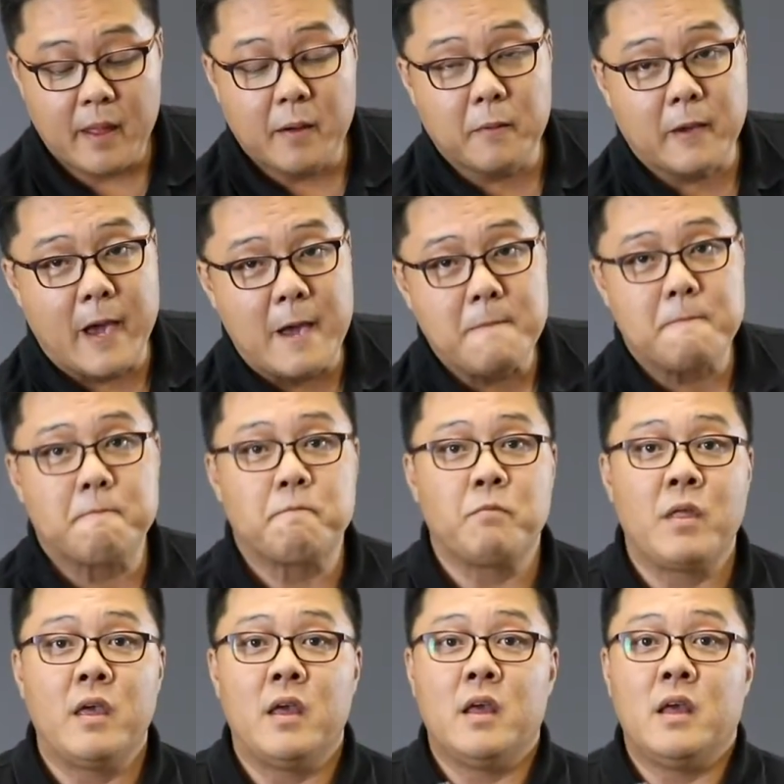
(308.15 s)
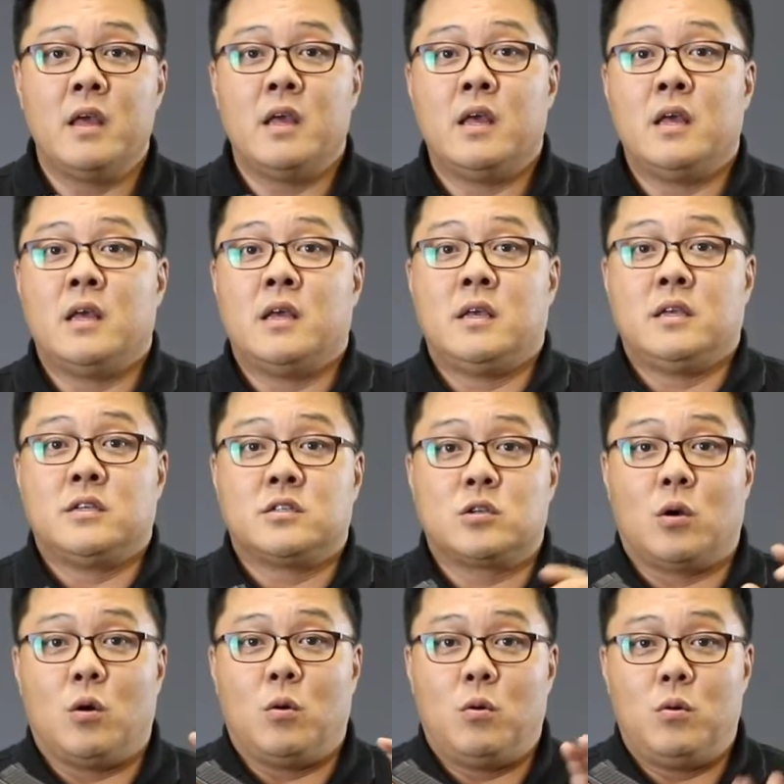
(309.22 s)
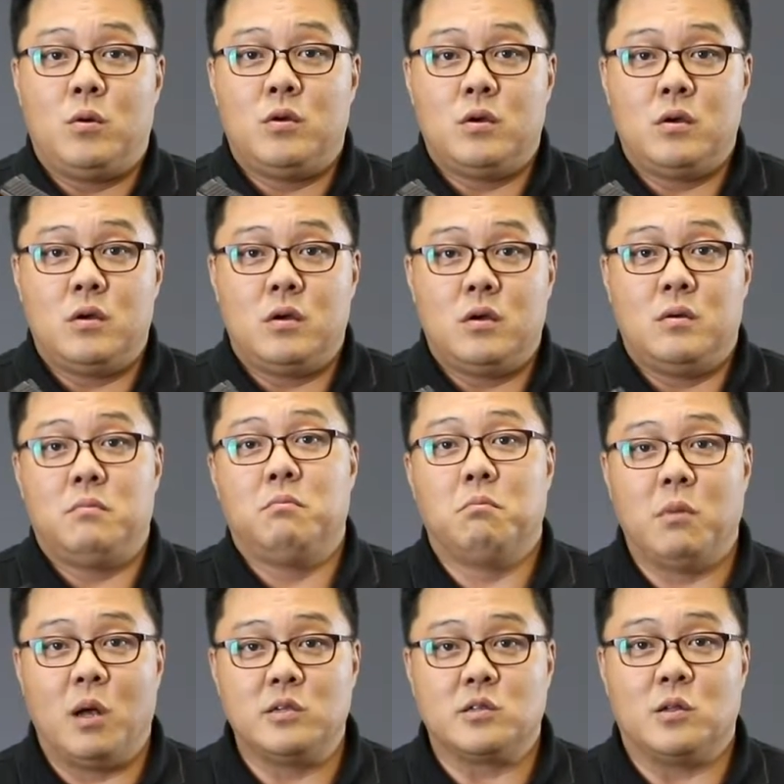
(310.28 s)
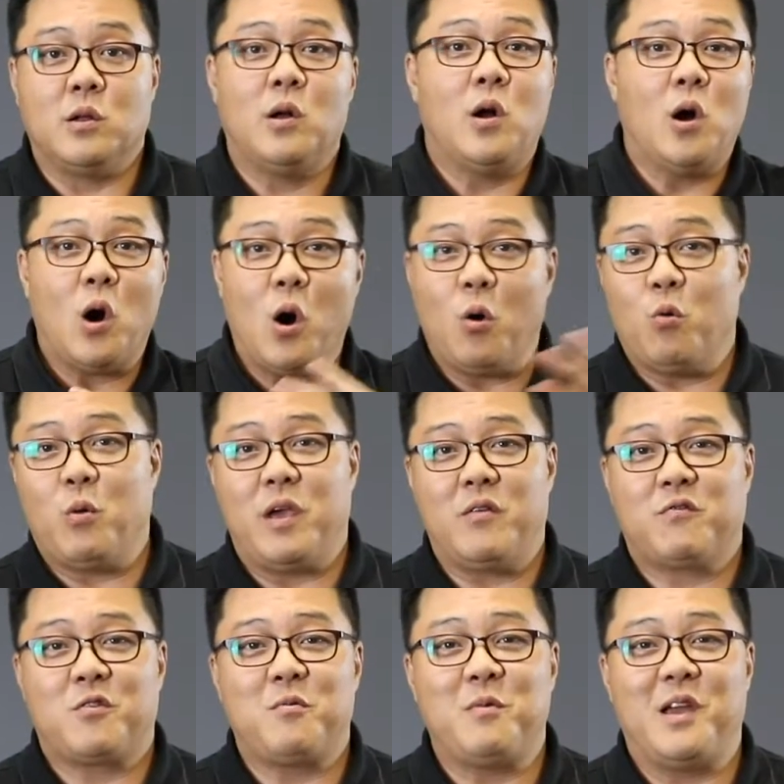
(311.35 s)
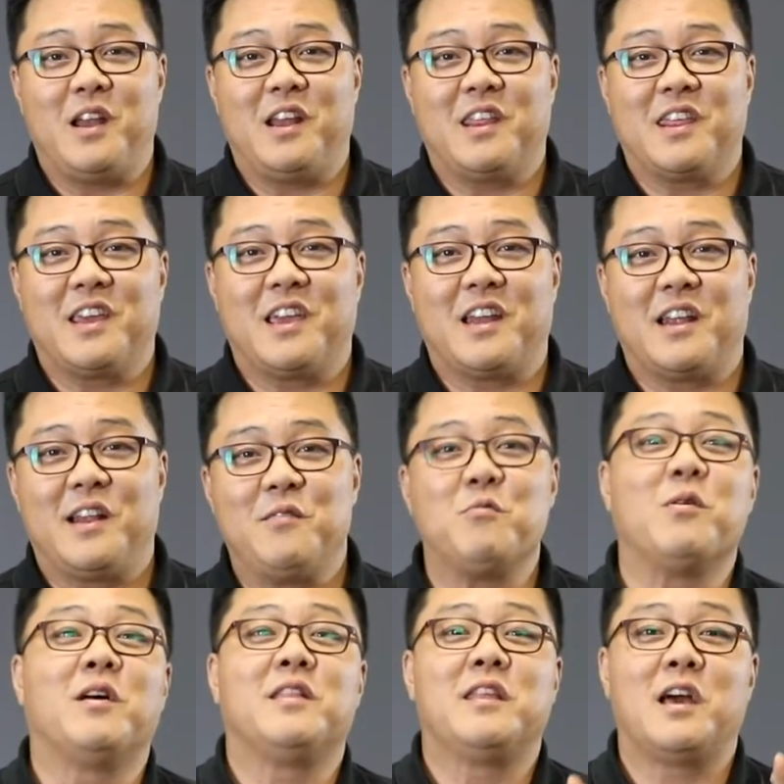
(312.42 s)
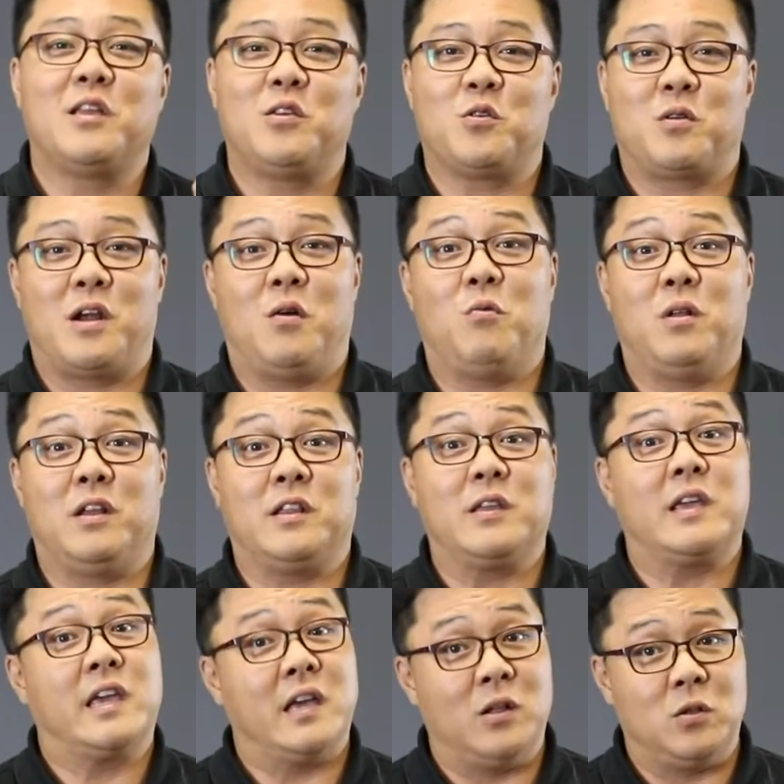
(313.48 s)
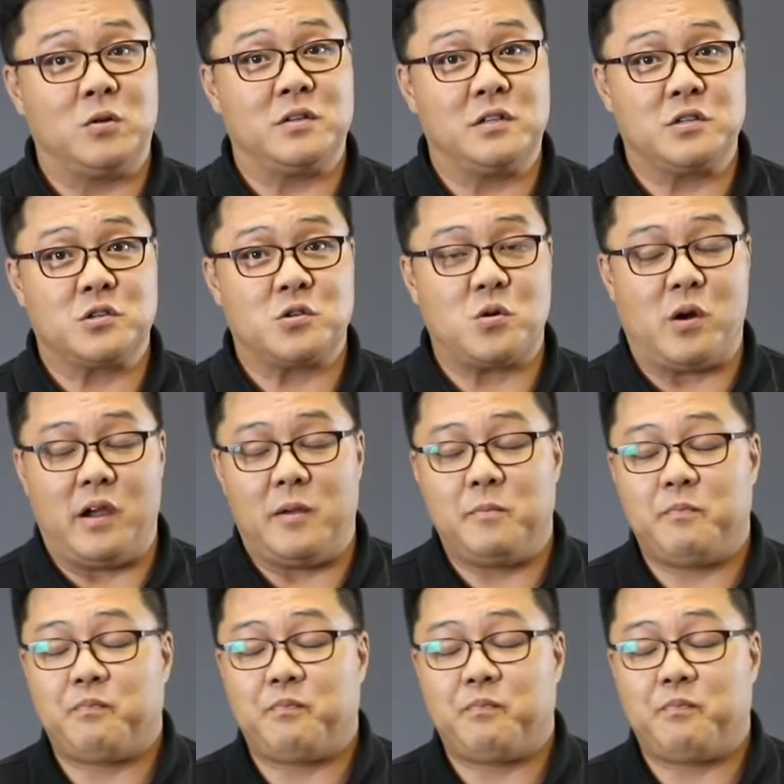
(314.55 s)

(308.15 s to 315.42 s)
Okay? So muzzle, away from anything and anyone that you're not willing to kill or destroy.